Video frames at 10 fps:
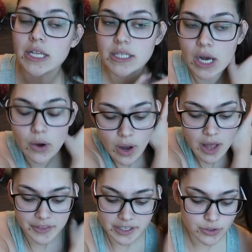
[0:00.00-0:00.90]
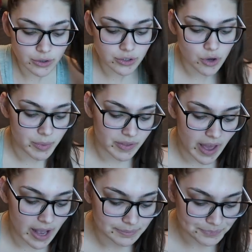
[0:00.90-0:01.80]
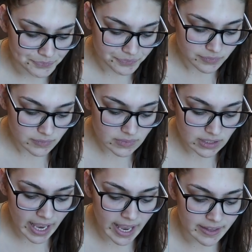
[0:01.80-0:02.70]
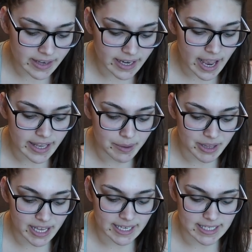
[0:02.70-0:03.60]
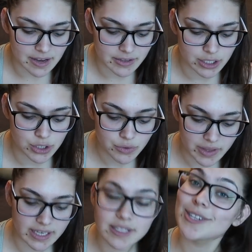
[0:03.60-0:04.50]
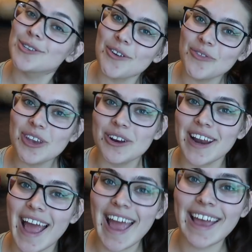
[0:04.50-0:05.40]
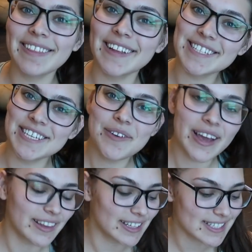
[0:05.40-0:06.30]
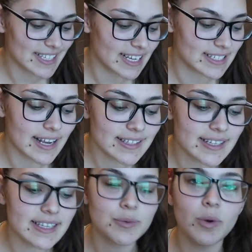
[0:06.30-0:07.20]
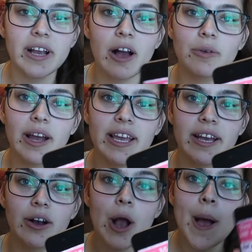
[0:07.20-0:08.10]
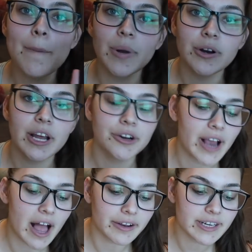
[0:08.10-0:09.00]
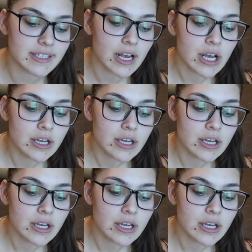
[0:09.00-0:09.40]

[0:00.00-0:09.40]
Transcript: So this girl told me that, and that kind of gave me the idea to do this. So I figured, hey, let's do it. Let's see, does this workout right here burn 100 calories?